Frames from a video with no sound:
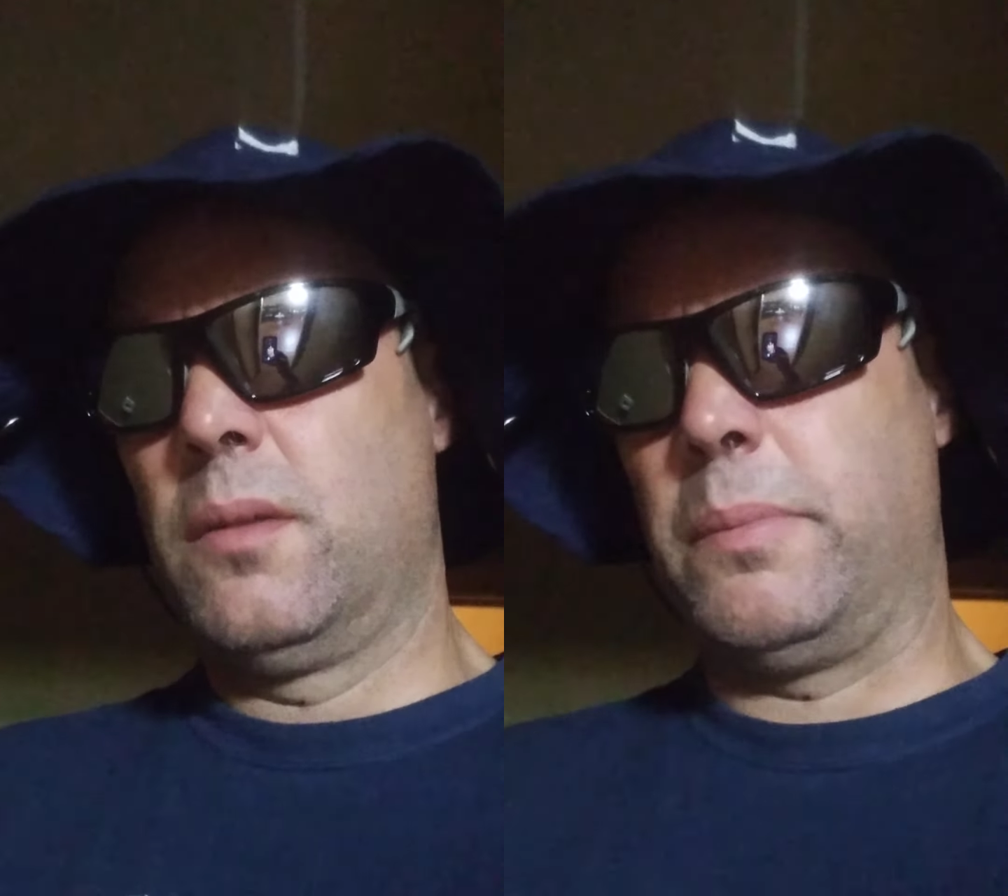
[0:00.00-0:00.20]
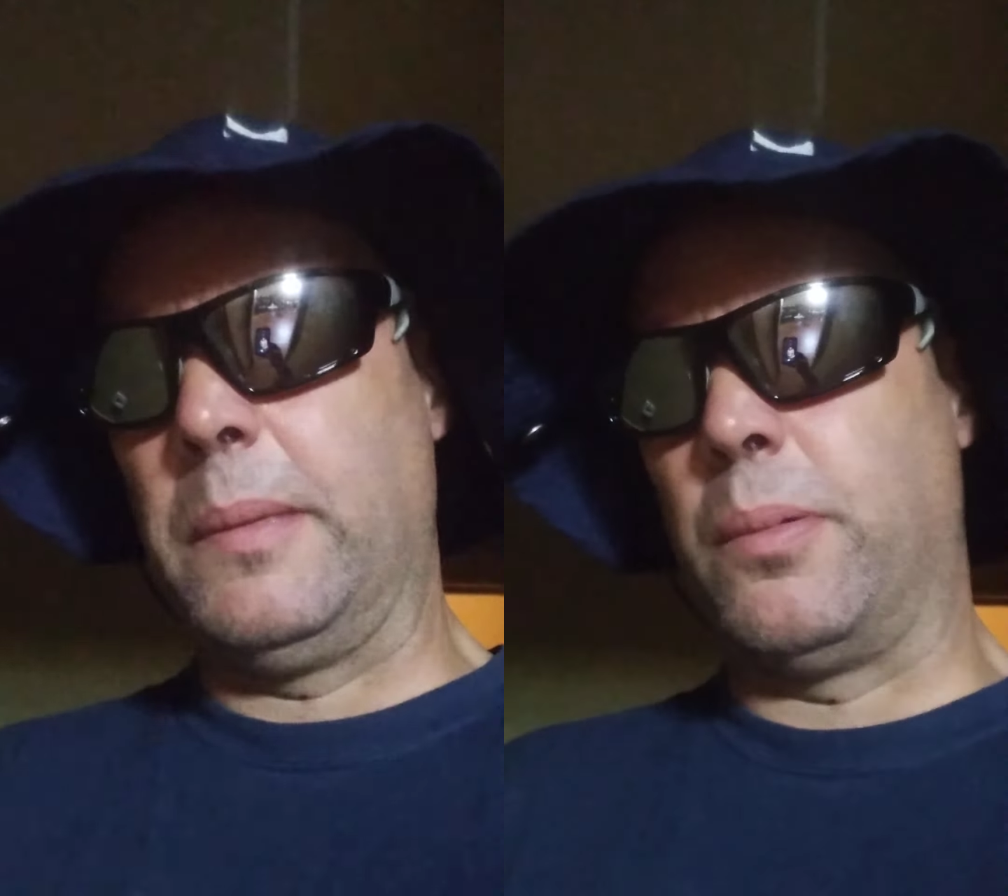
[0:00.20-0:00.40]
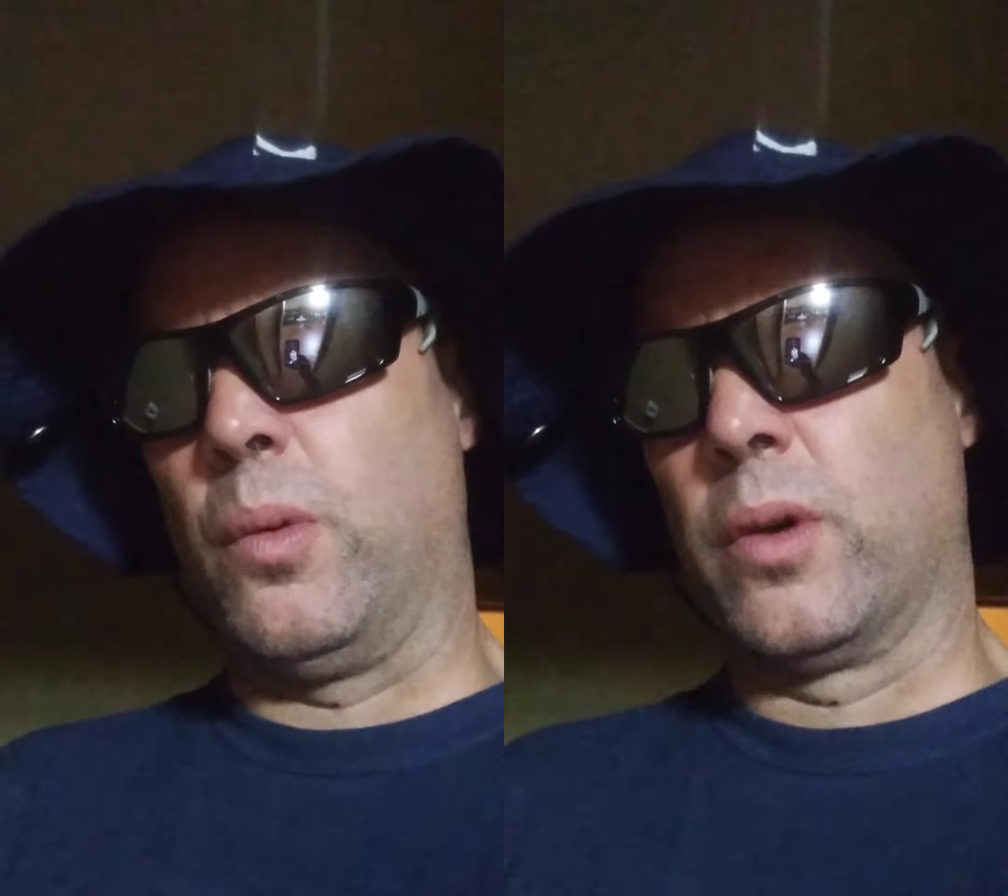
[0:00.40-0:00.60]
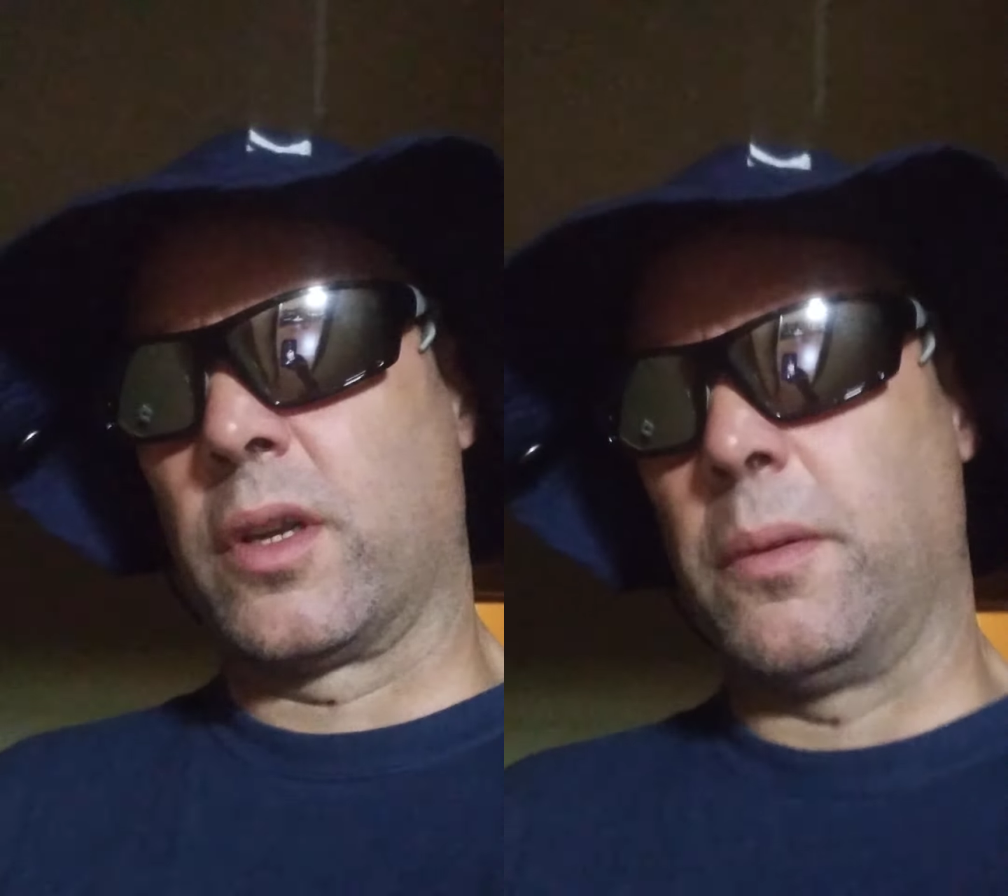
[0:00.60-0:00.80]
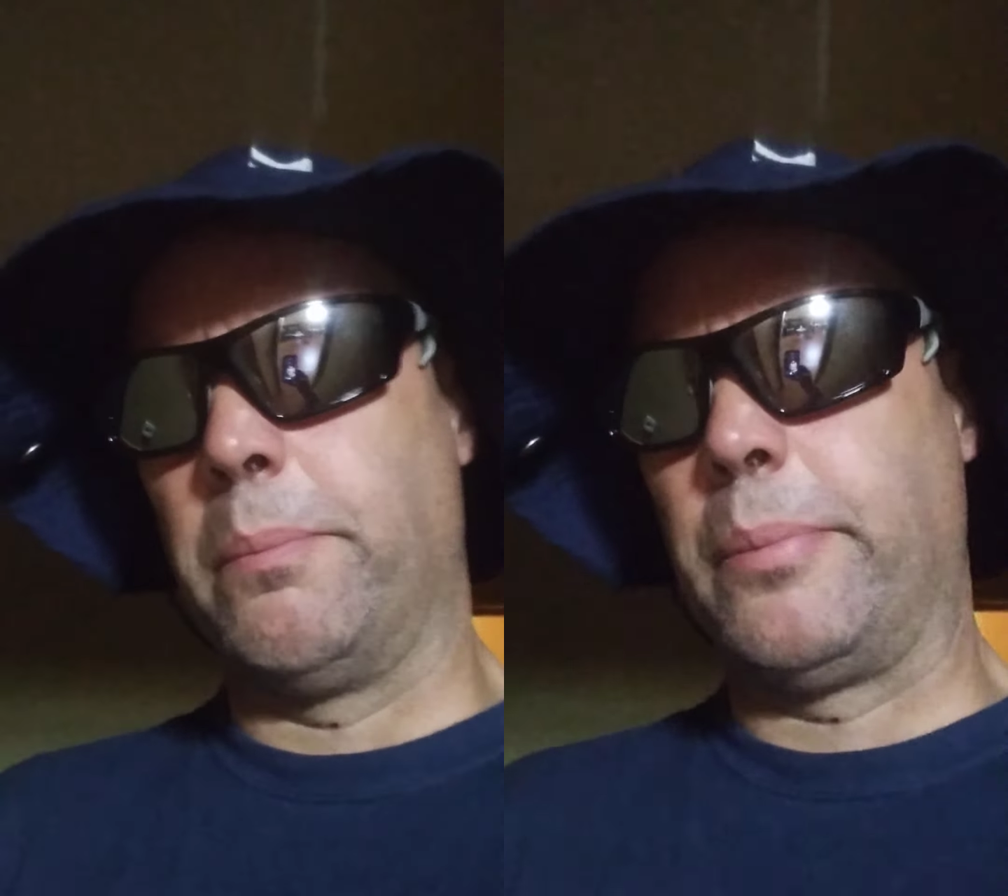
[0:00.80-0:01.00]
people were
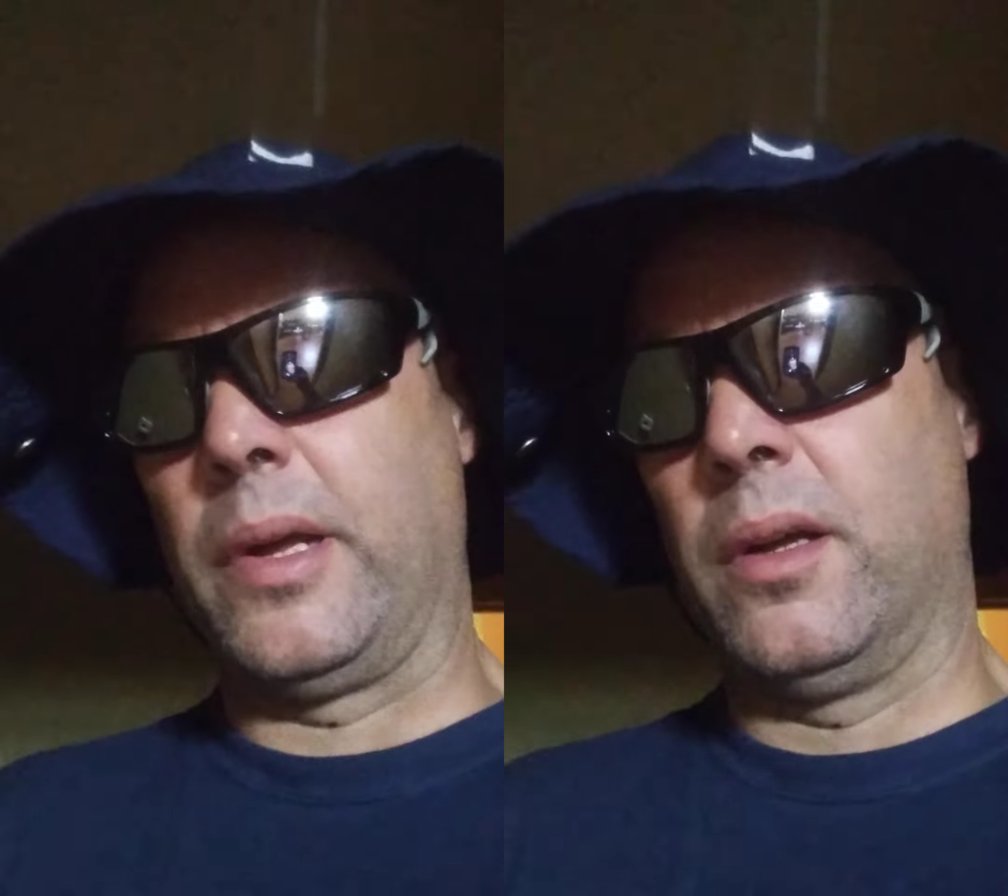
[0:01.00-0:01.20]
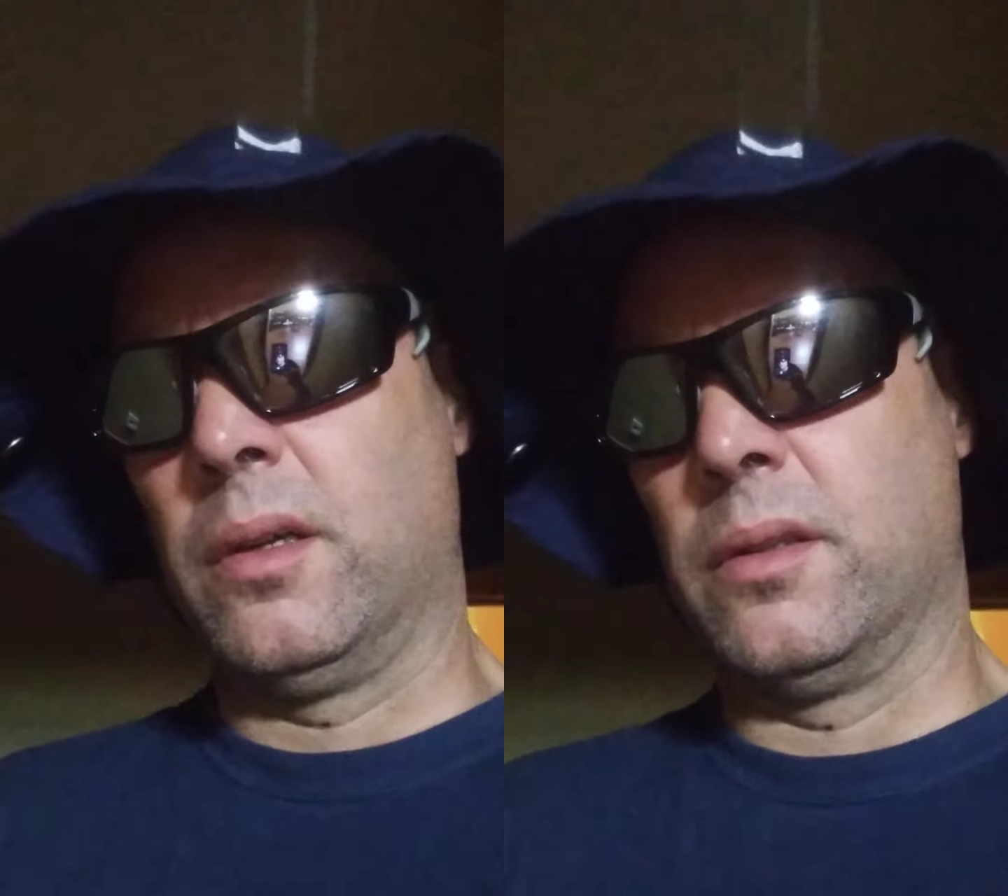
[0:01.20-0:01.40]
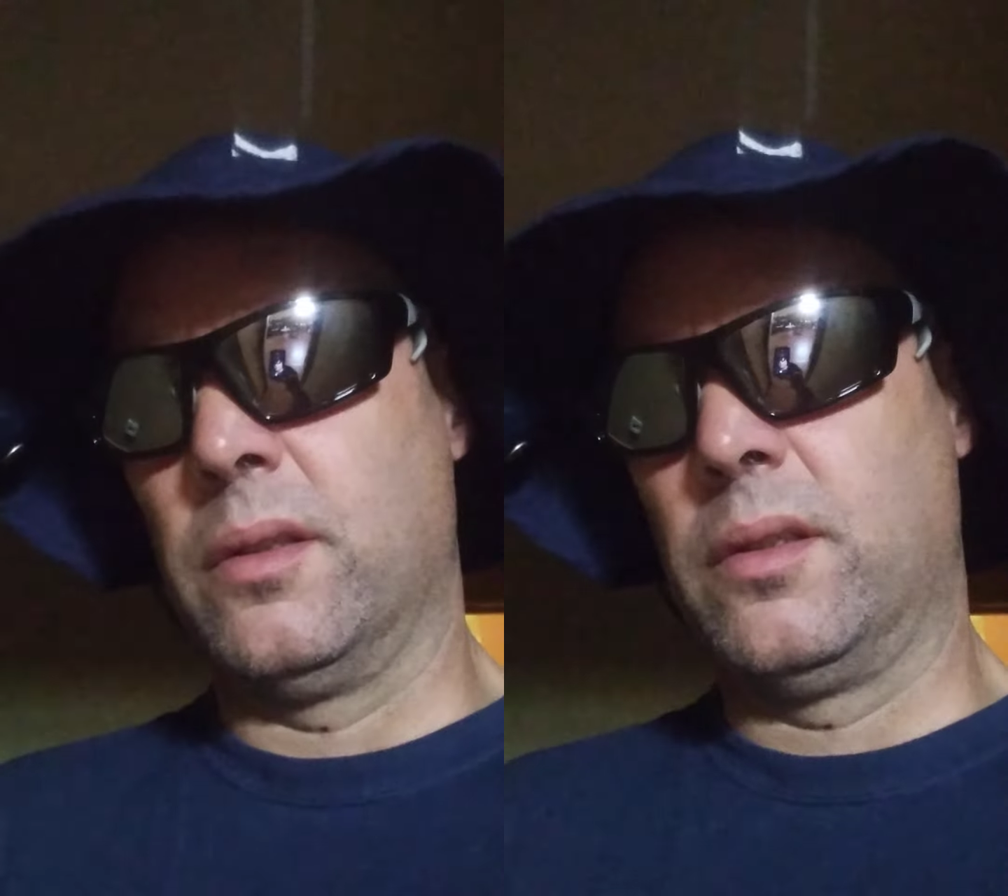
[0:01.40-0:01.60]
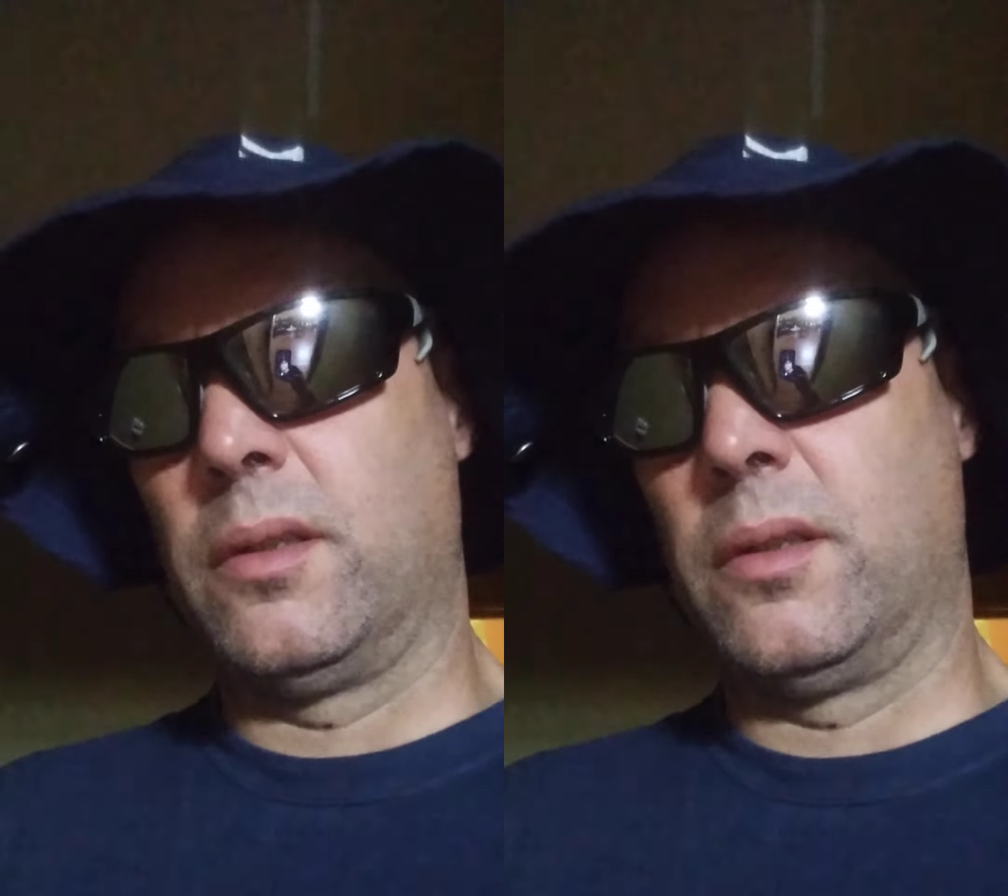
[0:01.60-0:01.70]
compelled